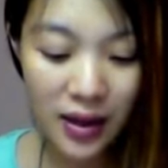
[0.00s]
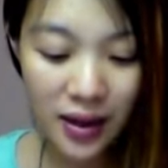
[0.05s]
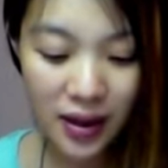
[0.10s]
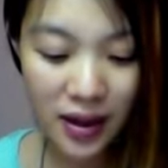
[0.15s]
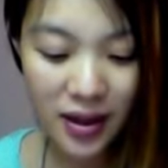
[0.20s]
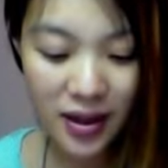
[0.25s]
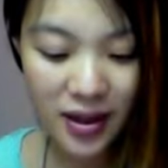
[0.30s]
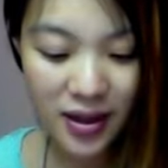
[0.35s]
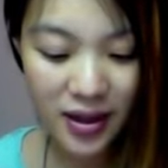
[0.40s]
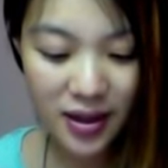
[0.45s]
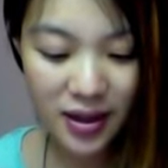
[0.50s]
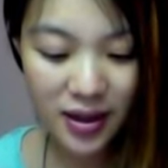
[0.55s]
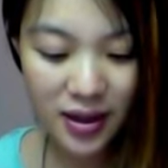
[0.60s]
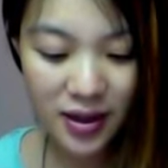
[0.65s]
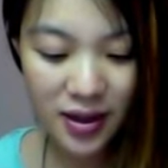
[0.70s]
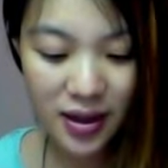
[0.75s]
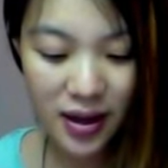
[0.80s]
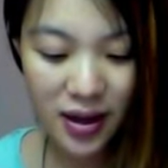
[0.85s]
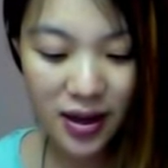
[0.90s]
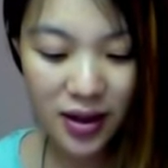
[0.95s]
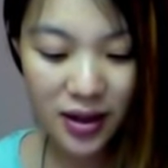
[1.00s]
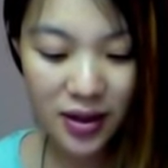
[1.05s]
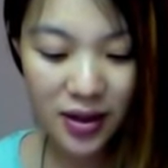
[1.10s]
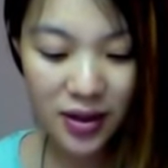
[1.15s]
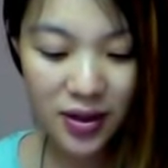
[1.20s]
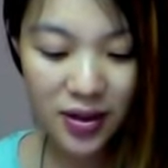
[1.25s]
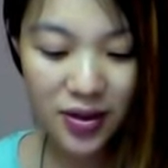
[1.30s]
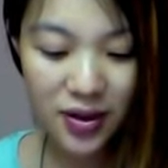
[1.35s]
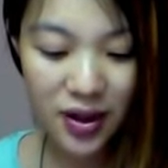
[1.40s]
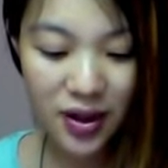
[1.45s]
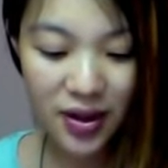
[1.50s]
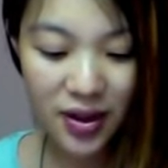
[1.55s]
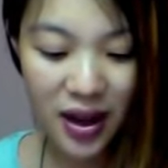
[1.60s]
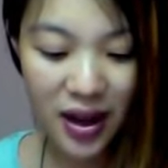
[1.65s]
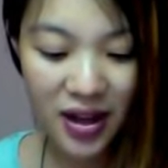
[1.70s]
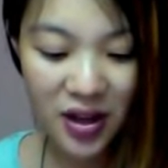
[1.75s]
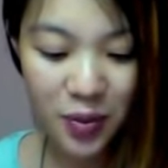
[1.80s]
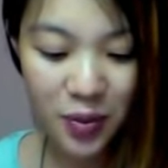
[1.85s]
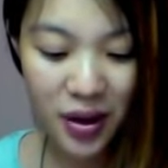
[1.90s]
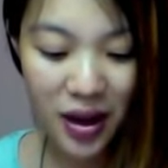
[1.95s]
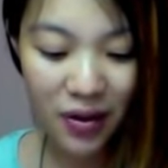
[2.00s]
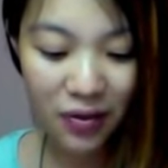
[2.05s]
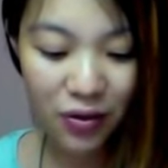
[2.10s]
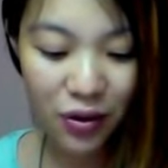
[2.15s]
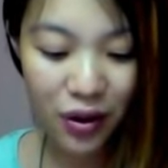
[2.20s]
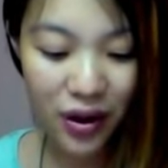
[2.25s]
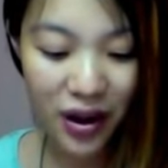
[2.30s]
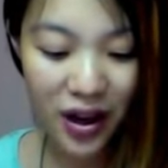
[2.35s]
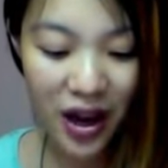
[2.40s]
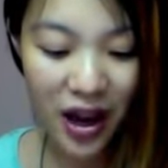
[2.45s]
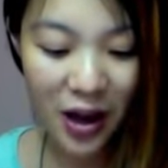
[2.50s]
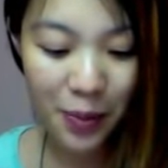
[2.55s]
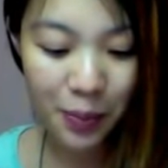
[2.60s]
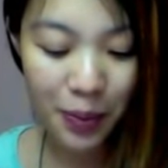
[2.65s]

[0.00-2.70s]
This is a SPF 38